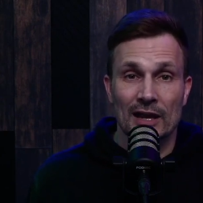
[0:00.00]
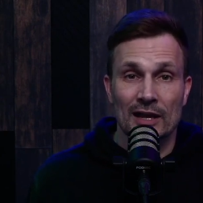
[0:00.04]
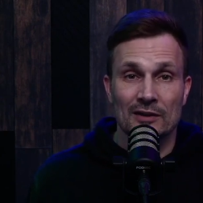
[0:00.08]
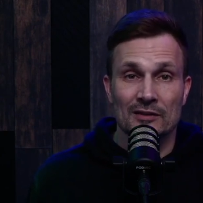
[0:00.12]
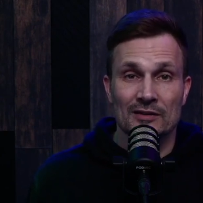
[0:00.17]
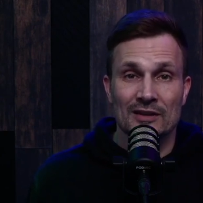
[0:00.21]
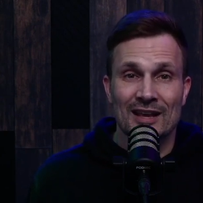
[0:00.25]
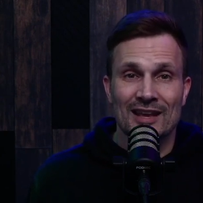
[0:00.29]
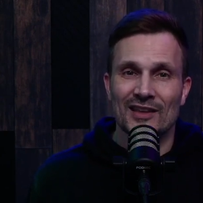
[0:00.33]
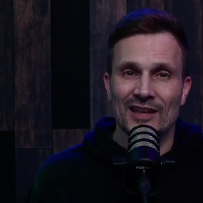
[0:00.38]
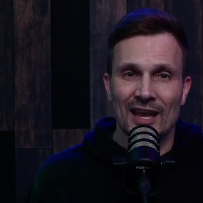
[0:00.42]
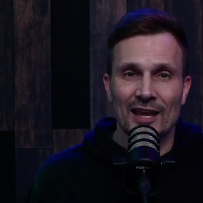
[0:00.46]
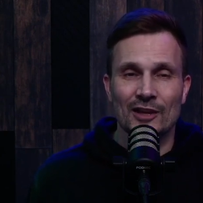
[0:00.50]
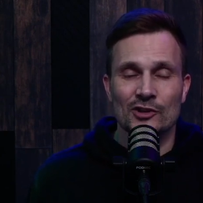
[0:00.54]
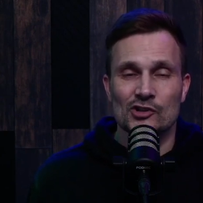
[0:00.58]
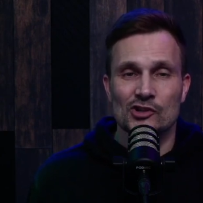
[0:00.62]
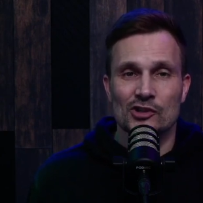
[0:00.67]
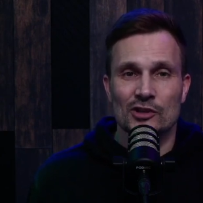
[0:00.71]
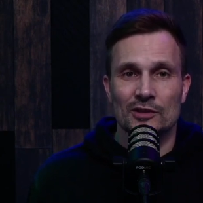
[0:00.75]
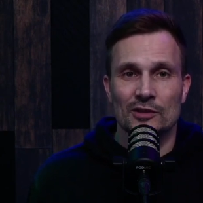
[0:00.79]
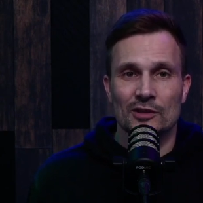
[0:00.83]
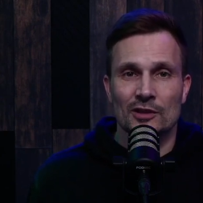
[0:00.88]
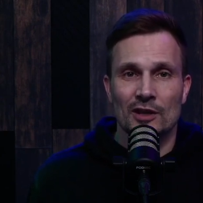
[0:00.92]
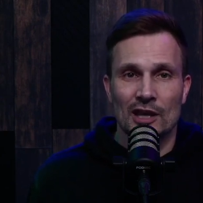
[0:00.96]
and the
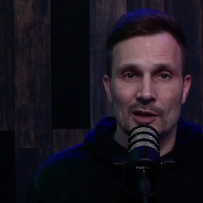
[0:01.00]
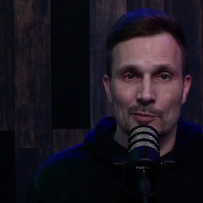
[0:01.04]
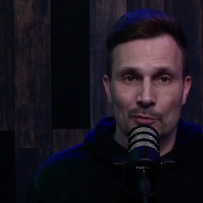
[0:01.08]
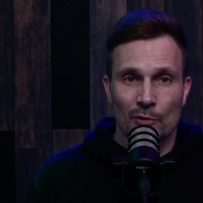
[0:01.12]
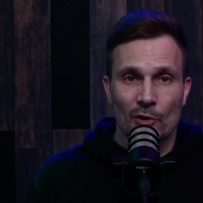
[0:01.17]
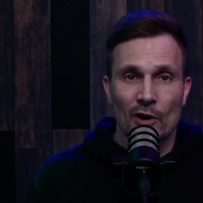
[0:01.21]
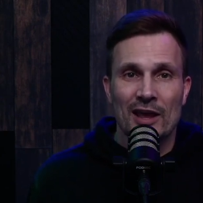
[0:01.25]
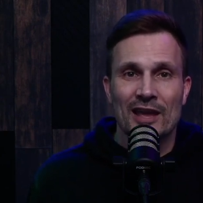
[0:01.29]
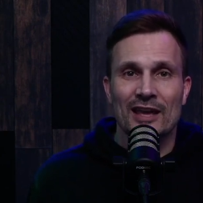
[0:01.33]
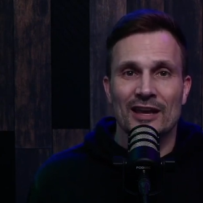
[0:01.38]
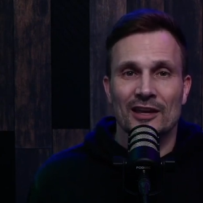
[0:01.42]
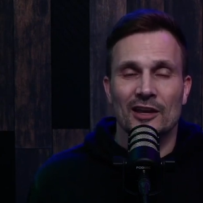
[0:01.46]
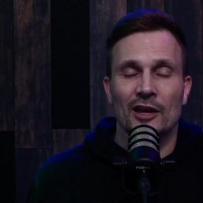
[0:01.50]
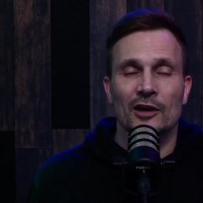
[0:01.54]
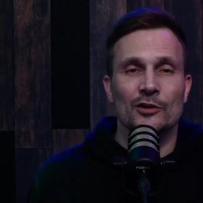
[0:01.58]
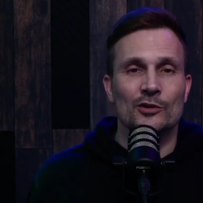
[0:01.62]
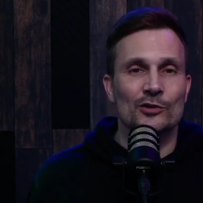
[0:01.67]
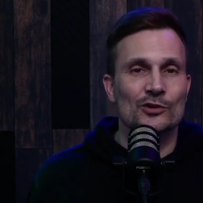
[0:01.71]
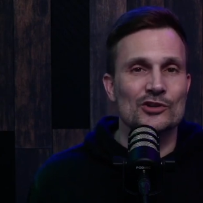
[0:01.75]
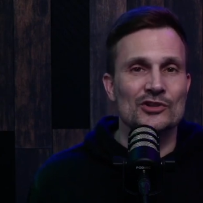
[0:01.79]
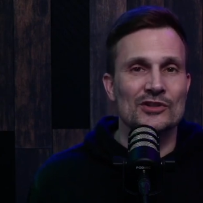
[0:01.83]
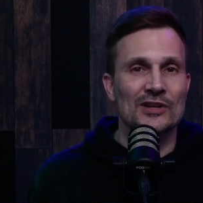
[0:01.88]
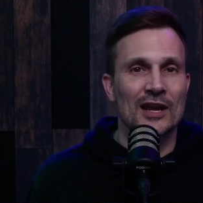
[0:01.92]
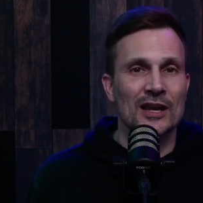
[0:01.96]
ancient Hebraic
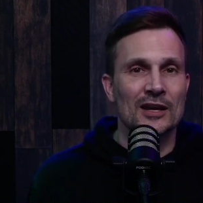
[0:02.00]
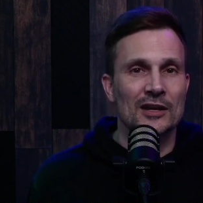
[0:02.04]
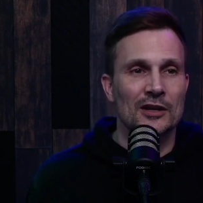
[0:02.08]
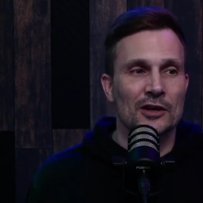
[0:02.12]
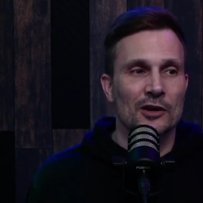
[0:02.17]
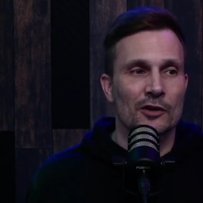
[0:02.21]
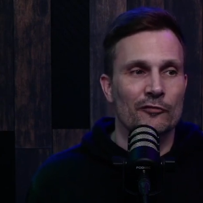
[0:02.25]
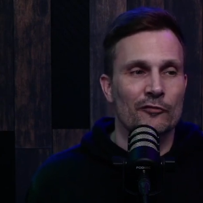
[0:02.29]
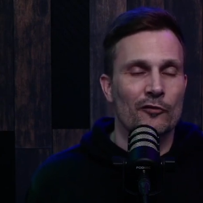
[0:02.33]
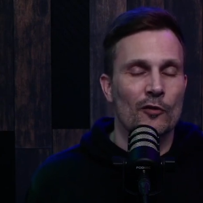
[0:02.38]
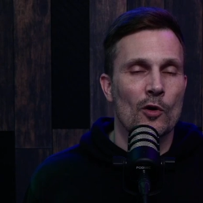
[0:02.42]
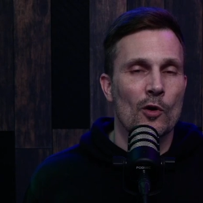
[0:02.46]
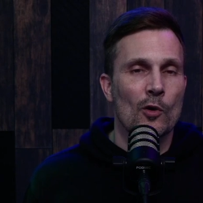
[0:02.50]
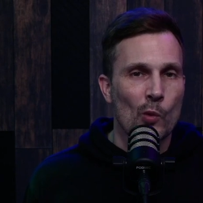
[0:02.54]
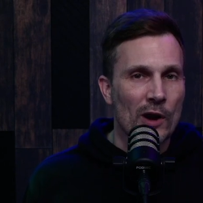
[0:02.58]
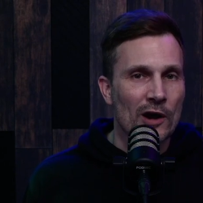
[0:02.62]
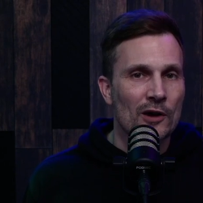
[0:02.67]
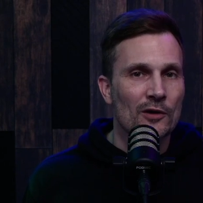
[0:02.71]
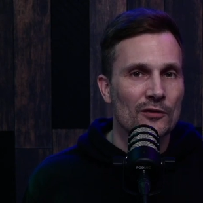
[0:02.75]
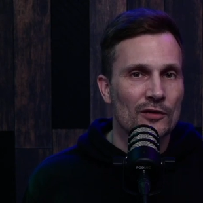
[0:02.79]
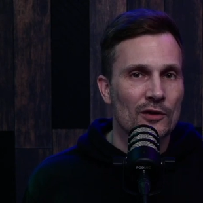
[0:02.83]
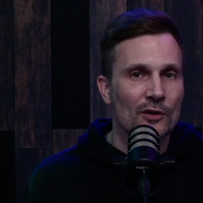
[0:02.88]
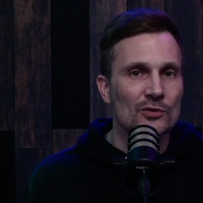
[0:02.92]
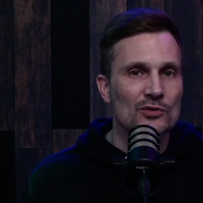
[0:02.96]
understanding of
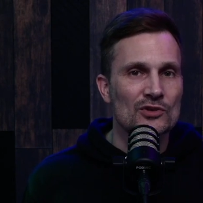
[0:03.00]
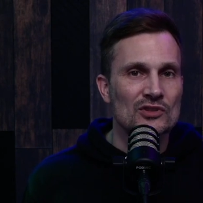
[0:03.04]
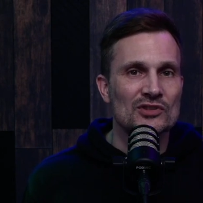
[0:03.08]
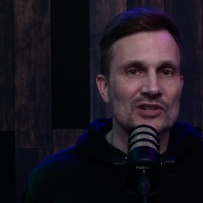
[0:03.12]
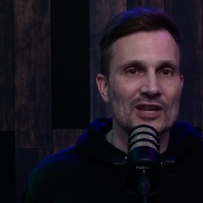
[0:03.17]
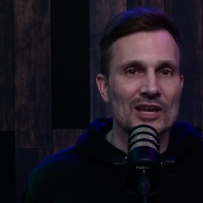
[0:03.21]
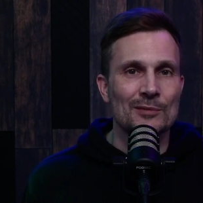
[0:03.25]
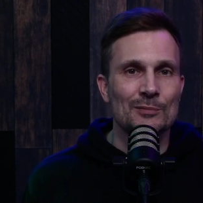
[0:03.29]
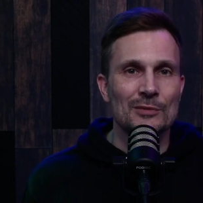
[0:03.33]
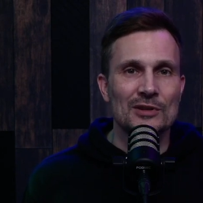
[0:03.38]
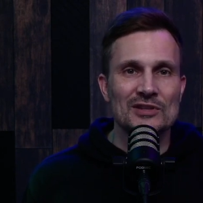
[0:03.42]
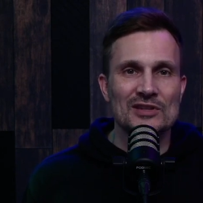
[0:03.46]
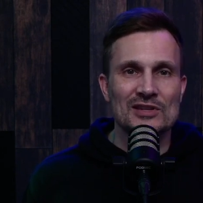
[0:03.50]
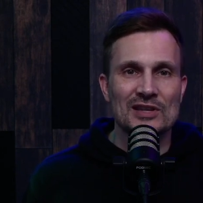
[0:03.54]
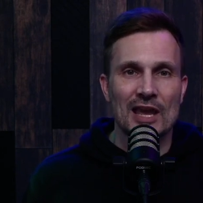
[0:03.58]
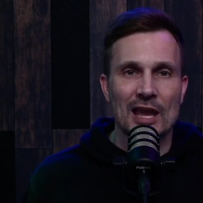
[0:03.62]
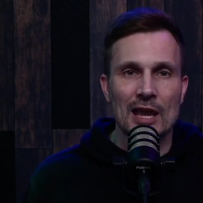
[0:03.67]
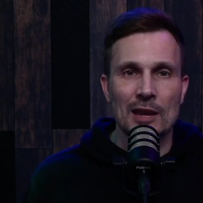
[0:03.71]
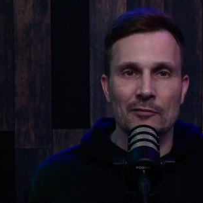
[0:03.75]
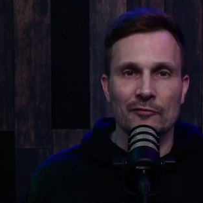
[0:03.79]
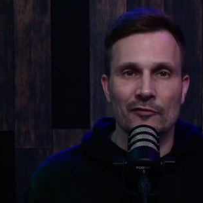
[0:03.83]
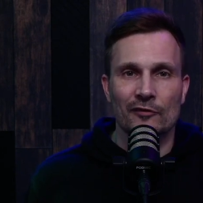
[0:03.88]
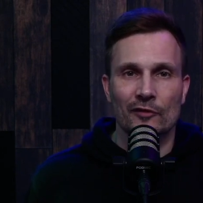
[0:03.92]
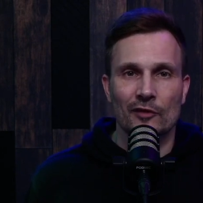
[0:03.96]
where those demons
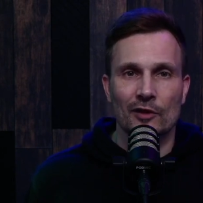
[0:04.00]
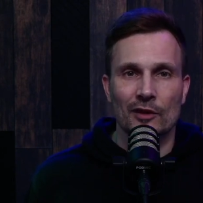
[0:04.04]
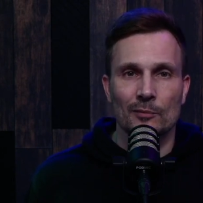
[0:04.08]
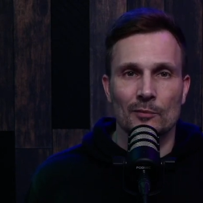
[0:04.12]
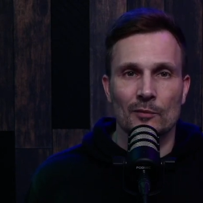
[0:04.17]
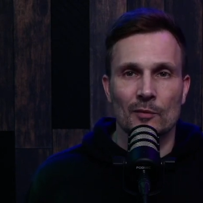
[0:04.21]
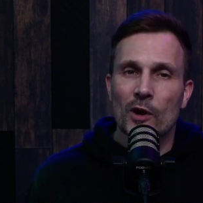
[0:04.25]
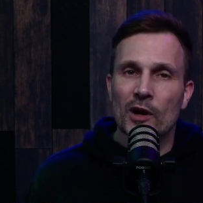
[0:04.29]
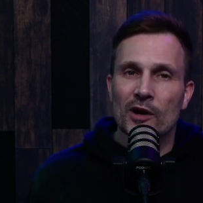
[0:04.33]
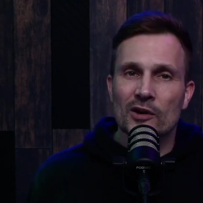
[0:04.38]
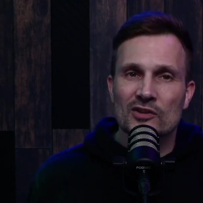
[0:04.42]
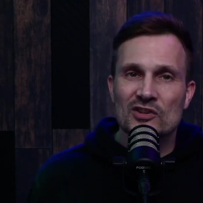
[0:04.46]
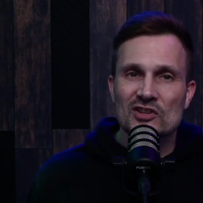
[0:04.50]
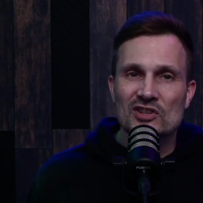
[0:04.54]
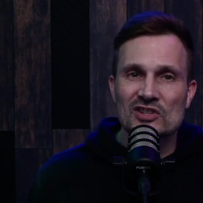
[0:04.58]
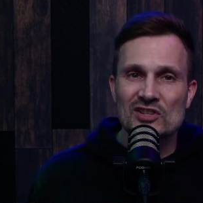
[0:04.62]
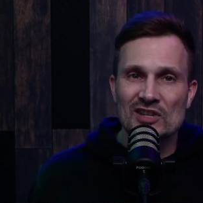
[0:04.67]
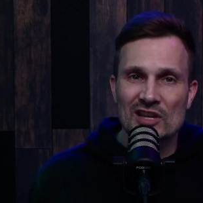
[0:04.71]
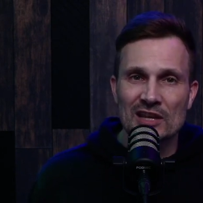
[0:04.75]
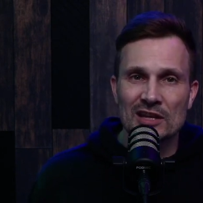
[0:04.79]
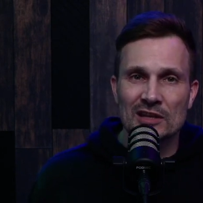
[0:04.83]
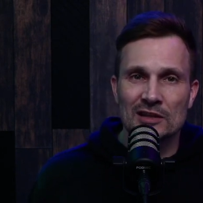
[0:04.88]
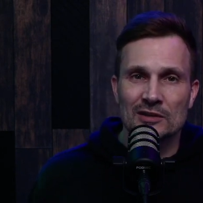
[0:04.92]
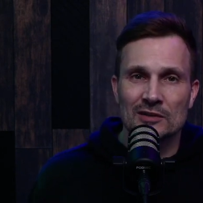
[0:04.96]
came from, where
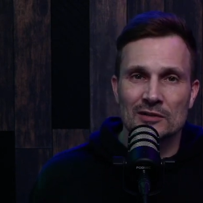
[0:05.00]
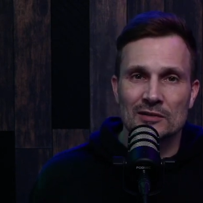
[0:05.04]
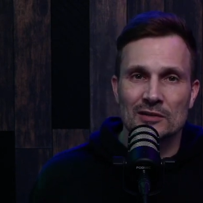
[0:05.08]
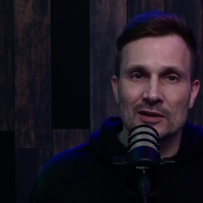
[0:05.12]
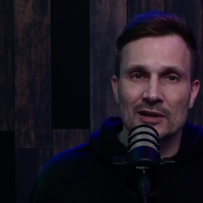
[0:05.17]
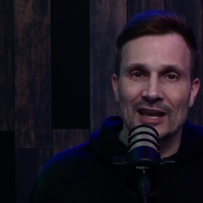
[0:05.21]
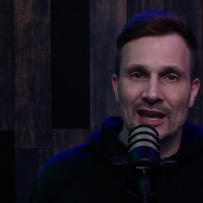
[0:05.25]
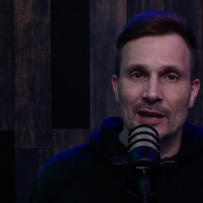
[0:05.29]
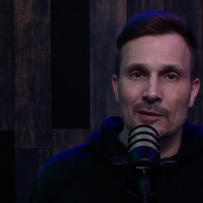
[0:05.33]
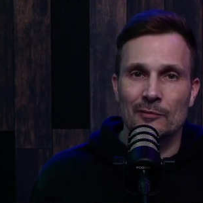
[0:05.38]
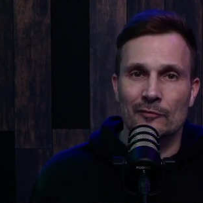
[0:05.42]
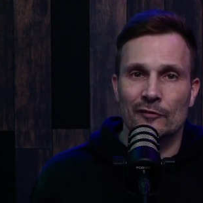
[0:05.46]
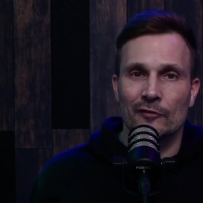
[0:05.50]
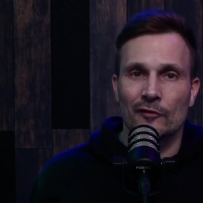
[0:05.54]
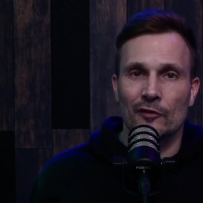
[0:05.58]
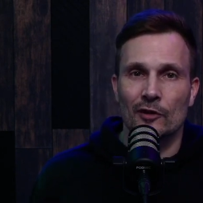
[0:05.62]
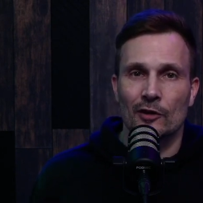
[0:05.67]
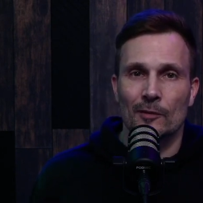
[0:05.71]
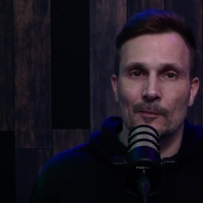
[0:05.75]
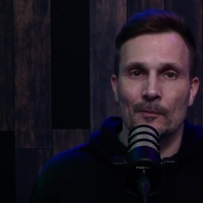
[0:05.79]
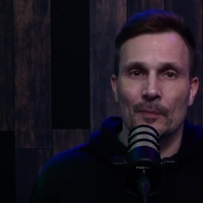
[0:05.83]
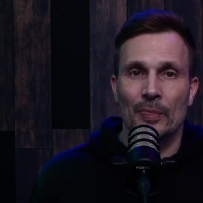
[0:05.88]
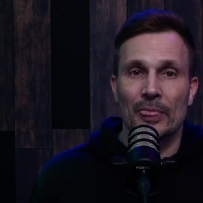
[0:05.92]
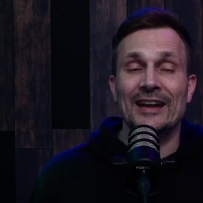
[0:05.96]
sin came
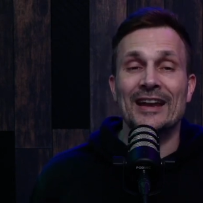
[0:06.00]
from,